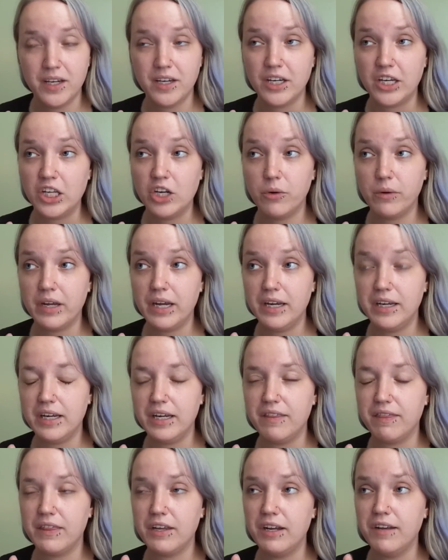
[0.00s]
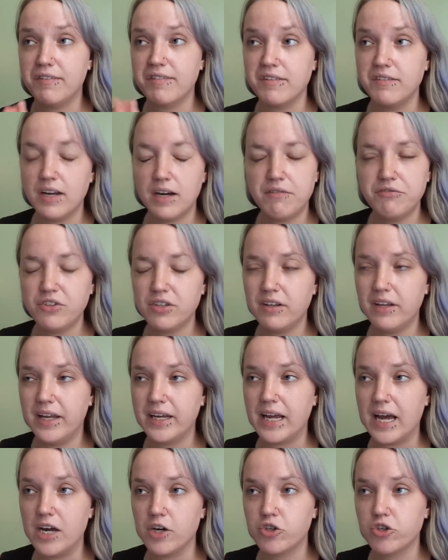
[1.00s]
You know, it's enough to,
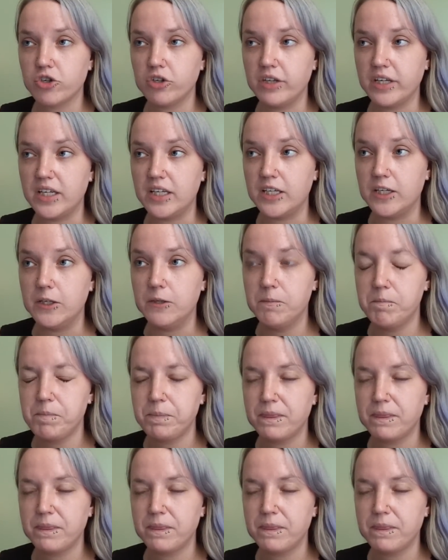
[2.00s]
like, actually